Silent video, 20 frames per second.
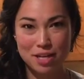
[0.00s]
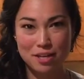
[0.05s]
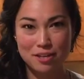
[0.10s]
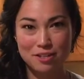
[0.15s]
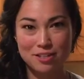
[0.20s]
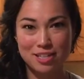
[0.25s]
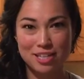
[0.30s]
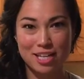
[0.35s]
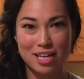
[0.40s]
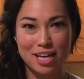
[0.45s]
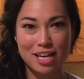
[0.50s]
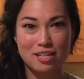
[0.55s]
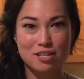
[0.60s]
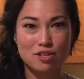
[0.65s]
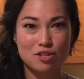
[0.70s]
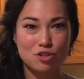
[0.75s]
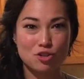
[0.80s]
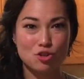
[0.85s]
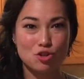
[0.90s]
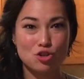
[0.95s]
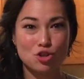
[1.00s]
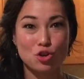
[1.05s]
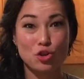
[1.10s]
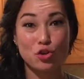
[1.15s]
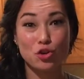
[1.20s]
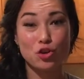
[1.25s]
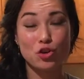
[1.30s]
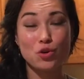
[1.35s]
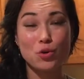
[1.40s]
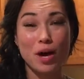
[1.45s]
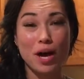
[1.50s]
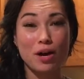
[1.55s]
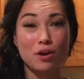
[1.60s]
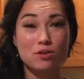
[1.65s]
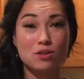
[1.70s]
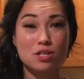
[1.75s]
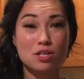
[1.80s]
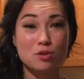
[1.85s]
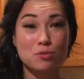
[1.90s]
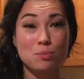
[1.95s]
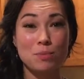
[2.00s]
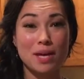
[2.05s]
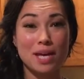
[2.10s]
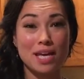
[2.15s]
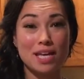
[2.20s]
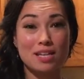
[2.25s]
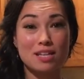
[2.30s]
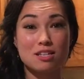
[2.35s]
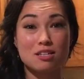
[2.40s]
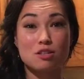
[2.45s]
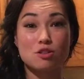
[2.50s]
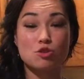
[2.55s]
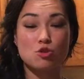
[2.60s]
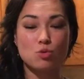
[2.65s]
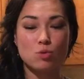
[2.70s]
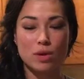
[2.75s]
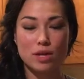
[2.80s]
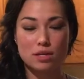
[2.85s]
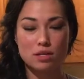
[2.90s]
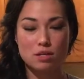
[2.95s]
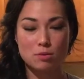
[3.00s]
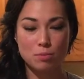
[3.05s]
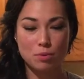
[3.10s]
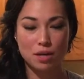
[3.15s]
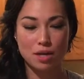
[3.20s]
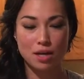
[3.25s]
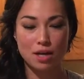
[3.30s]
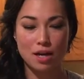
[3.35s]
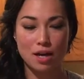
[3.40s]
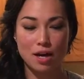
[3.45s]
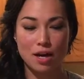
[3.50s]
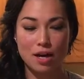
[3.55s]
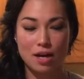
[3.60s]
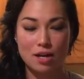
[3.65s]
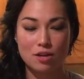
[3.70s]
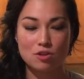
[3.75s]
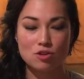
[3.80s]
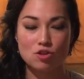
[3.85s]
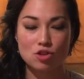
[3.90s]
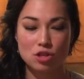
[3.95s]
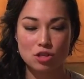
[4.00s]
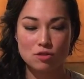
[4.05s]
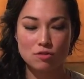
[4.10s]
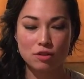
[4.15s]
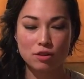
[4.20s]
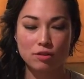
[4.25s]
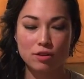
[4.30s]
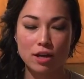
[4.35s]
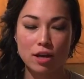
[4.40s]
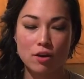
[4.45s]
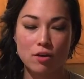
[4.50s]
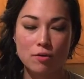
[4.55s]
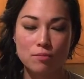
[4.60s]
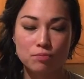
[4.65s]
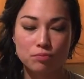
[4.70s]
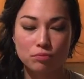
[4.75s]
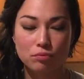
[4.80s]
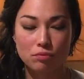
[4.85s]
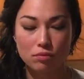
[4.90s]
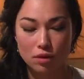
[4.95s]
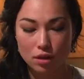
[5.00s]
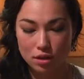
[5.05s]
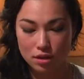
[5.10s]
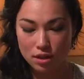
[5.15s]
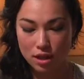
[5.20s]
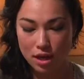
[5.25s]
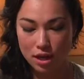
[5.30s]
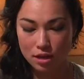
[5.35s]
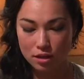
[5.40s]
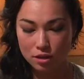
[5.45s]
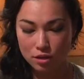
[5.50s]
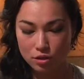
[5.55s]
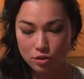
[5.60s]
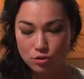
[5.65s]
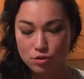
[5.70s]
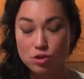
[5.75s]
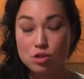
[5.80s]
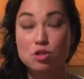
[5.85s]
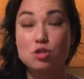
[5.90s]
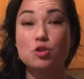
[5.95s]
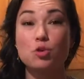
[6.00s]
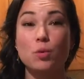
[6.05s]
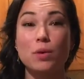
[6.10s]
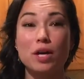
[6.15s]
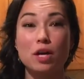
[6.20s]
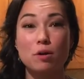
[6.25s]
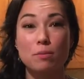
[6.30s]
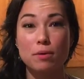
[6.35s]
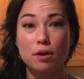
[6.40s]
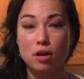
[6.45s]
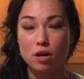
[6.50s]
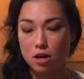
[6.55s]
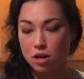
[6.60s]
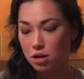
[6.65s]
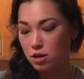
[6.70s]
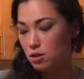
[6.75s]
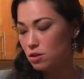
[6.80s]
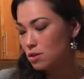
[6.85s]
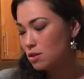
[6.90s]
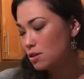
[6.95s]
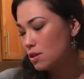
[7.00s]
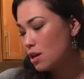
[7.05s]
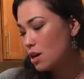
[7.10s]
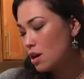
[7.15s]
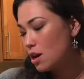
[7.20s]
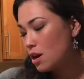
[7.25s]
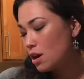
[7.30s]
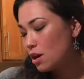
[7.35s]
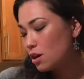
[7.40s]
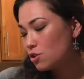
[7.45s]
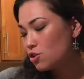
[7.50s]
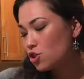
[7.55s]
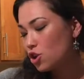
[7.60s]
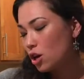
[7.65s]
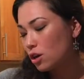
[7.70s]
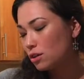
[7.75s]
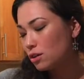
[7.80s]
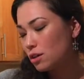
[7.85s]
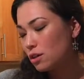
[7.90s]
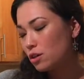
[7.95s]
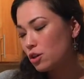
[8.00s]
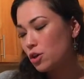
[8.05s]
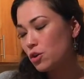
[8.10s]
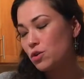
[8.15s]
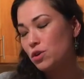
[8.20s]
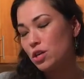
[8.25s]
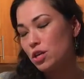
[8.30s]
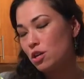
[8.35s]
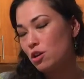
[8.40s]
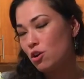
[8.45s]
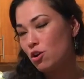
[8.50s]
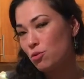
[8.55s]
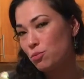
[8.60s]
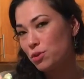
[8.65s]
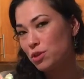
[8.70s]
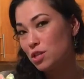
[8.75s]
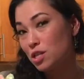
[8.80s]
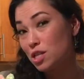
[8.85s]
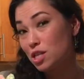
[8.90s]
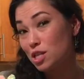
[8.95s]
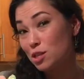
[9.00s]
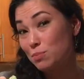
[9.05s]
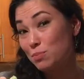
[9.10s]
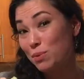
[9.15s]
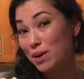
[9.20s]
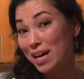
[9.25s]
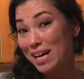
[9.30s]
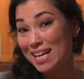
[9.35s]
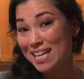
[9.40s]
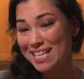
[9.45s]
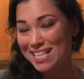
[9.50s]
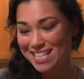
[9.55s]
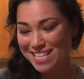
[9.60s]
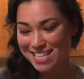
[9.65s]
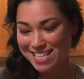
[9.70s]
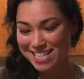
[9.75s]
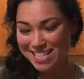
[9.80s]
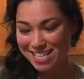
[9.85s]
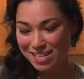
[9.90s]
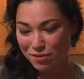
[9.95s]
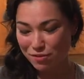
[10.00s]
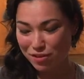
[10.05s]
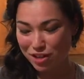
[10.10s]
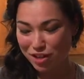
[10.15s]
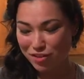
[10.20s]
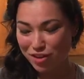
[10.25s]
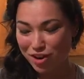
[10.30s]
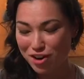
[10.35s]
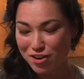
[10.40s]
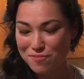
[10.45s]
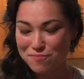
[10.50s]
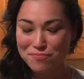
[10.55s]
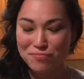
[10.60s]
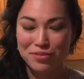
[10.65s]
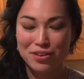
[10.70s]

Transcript: here today to show you how to make this new recipe I just found out that includes square bars, chocolate coated almond spice flavor,